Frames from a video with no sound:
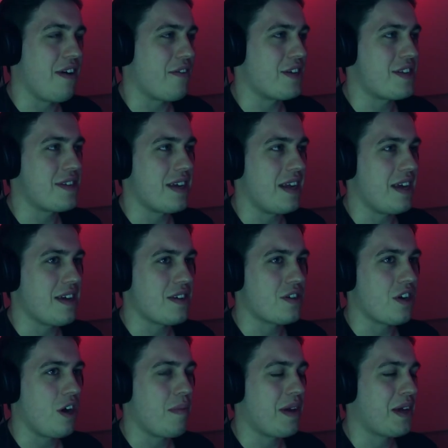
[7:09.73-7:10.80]
silly and
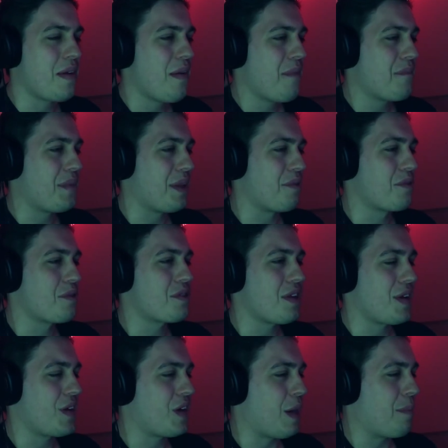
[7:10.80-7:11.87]
charming. But there were also
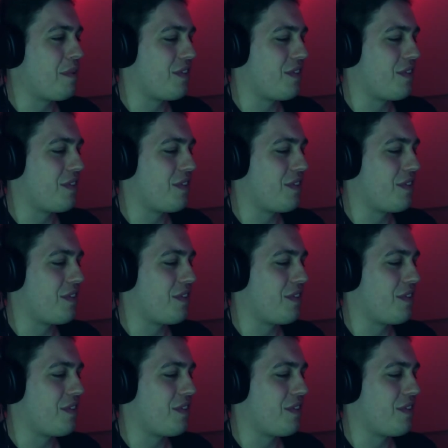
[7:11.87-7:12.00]
like a couple of